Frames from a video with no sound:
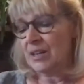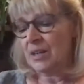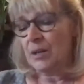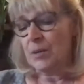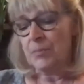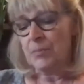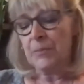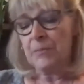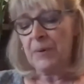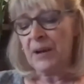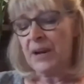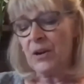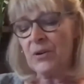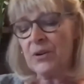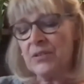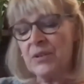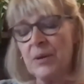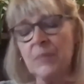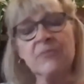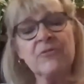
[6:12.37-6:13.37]

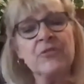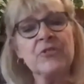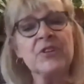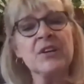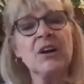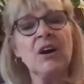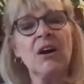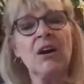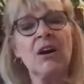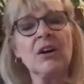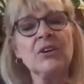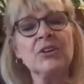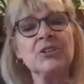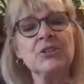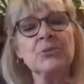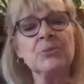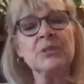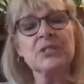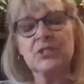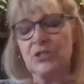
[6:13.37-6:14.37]
preparing them for the
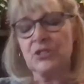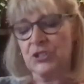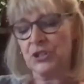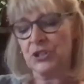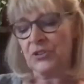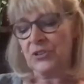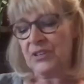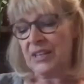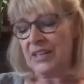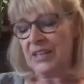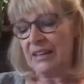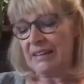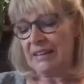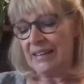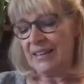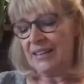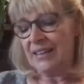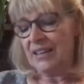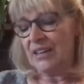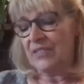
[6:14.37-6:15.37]
arduous journey
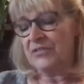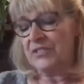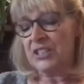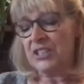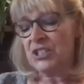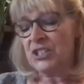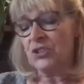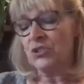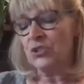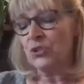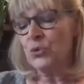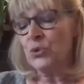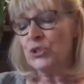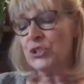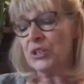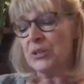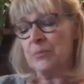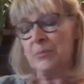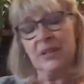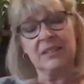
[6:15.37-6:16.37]
of
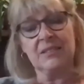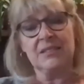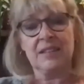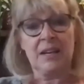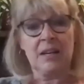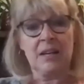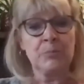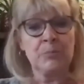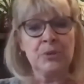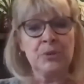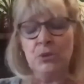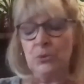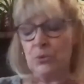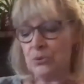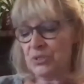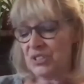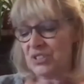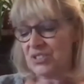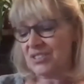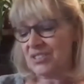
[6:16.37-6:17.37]
disillusionment and
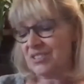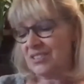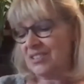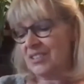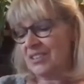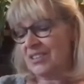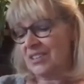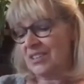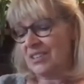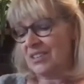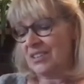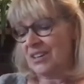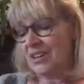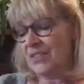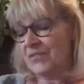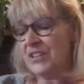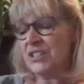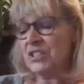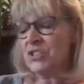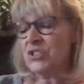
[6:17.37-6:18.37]
abuse, of
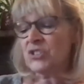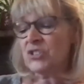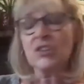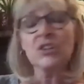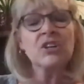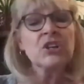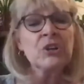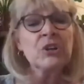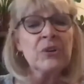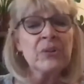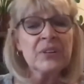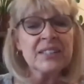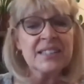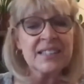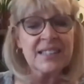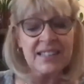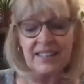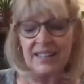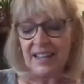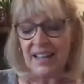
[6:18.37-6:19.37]

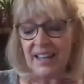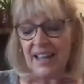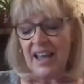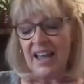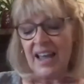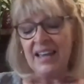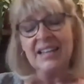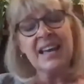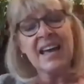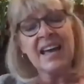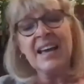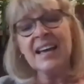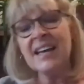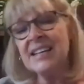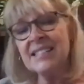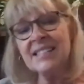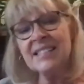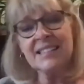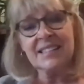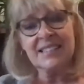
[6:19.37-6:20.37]
insecurity and
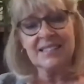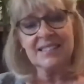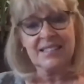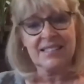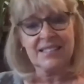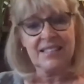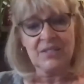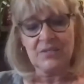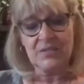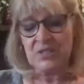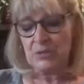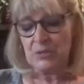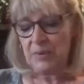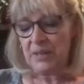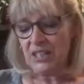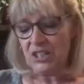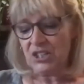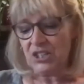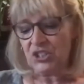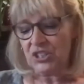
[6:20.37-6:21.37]
hesitancy of
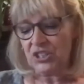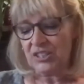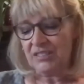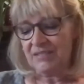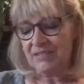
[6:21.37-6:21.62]
speech.